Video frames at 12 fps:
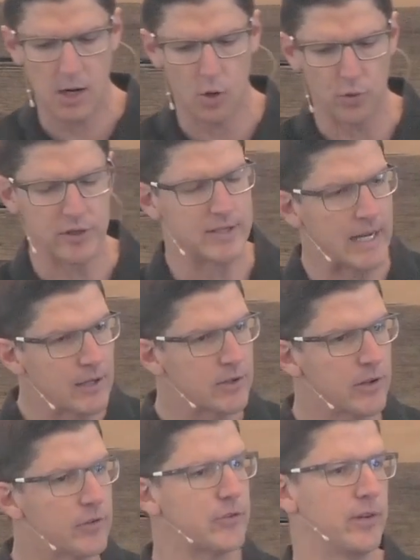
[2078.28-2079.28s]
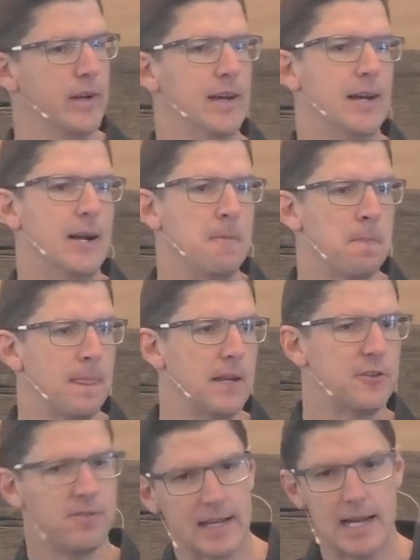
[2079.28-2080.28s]
or a dentist?
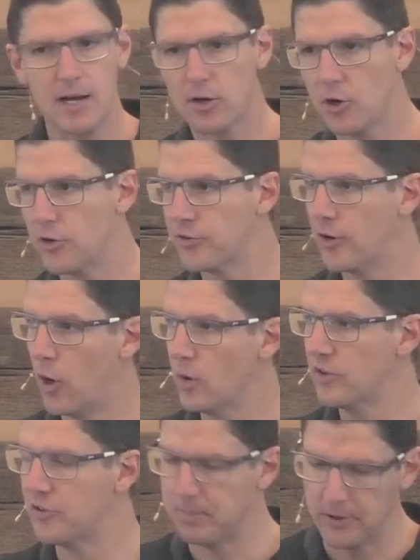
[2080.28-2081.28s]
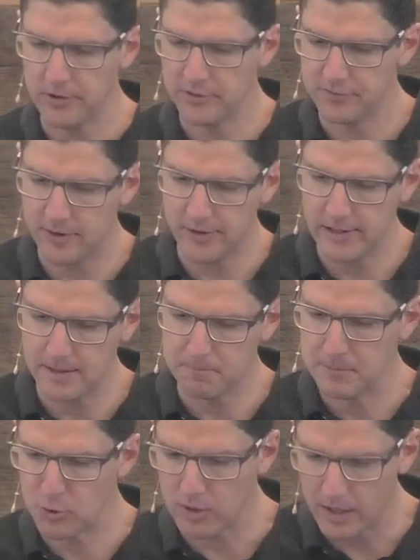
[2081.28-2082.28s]
It's funny how God's Holy Spirit is very
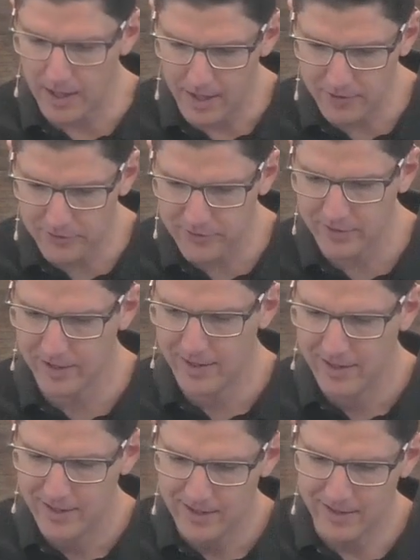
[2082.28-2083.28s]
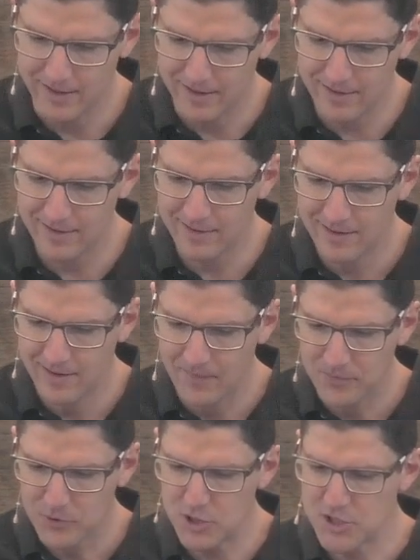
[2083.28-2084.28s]
middle class, you know?
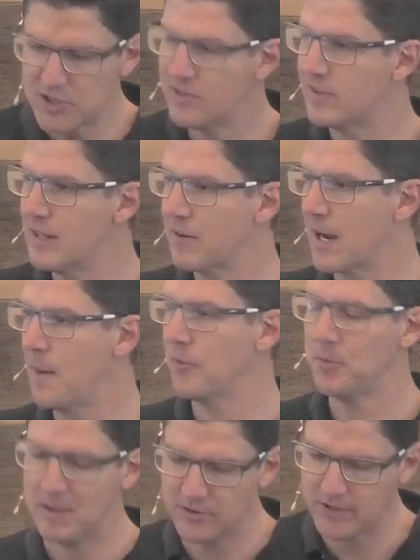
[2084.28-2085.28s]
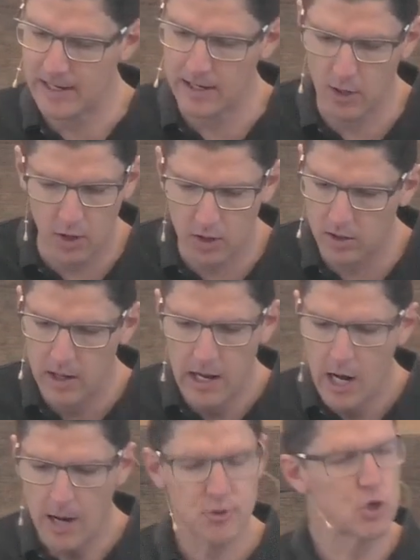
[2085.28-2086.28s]
Christians never come to me and saying, Oh,
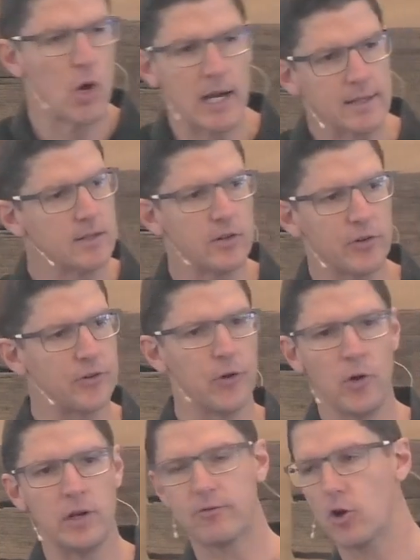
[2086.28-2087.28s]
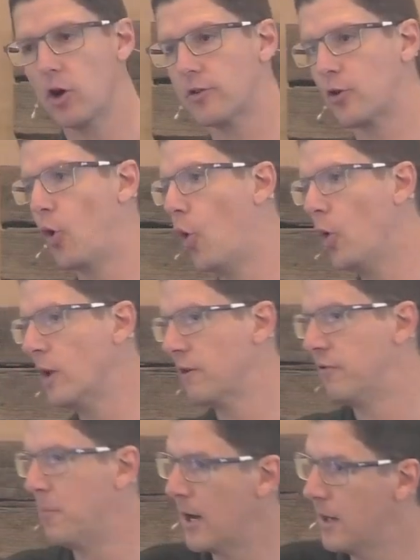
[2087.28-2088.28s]
I'm trying to discern if God's calling
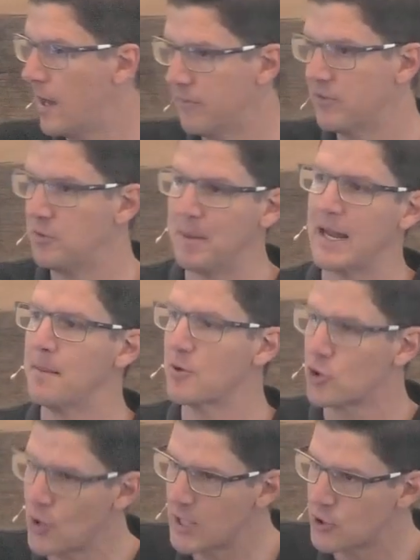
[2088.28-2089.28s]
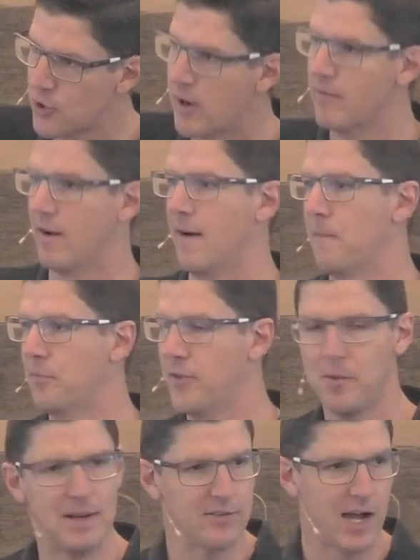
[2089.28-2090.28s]
for my life is to become a truck driver.
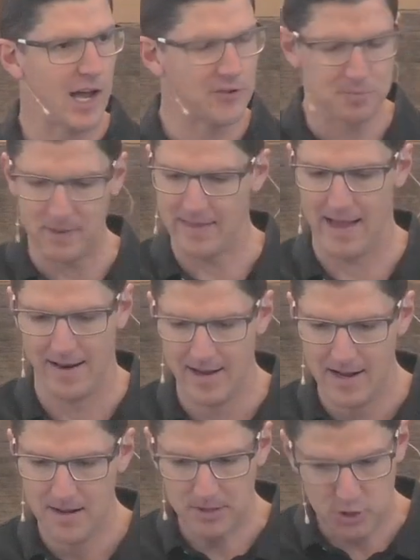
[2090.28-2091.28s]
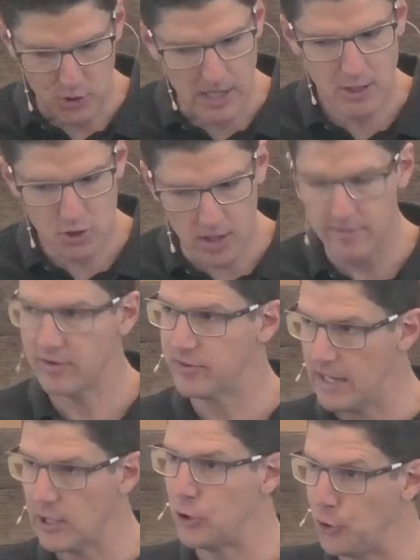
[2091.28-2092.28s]
Nobody has asked me that. But truck drivers,
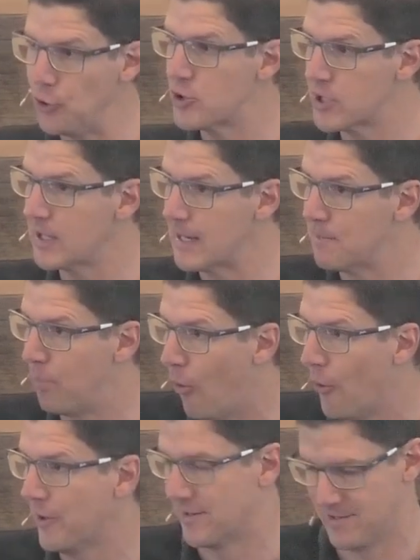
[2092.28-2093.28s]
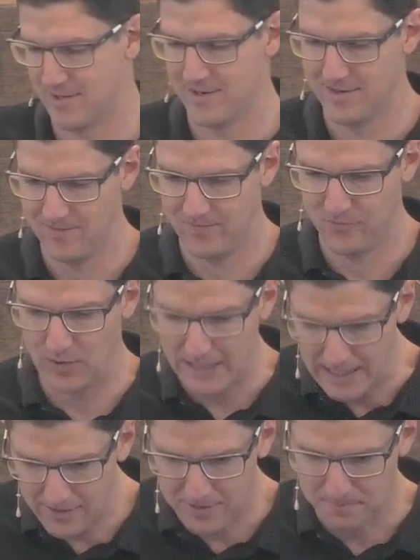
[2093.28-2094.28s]
they're hugely important. We
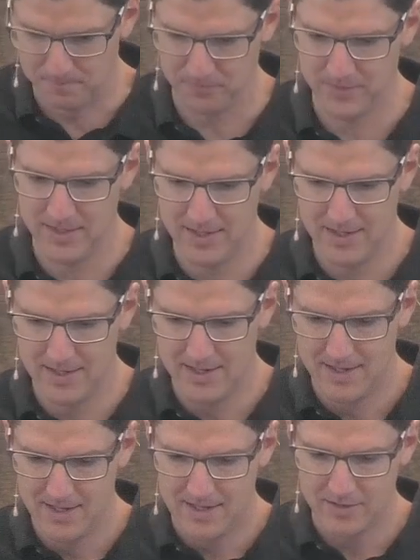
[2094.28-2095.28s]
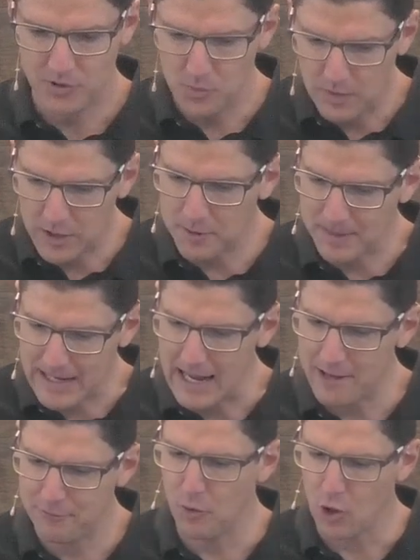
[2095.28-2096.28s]
need them. So we've got to be
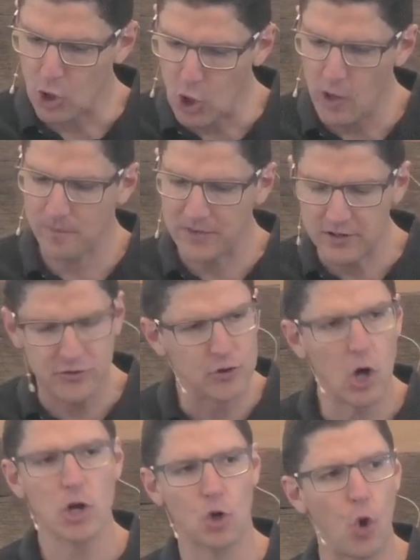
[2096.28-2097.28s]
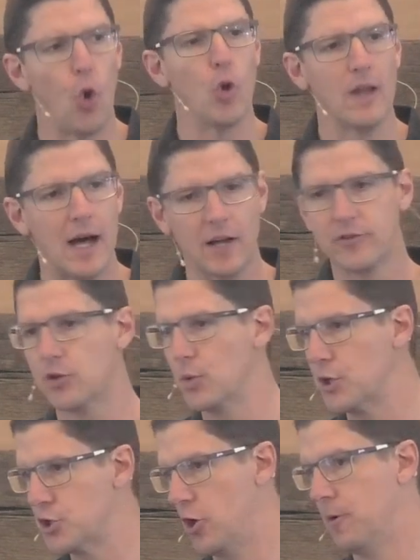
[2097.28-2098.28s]
careful. God does not call us to
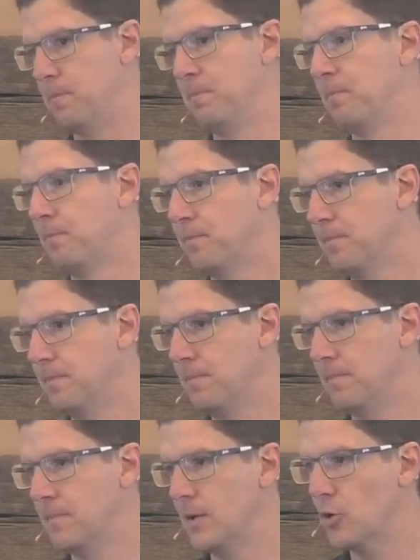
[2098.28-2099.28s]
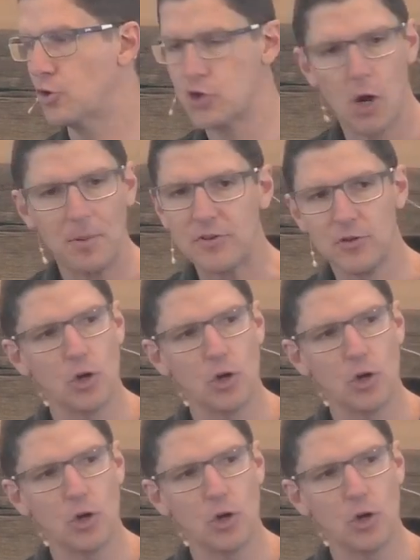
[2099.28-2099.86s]
a job. Your job is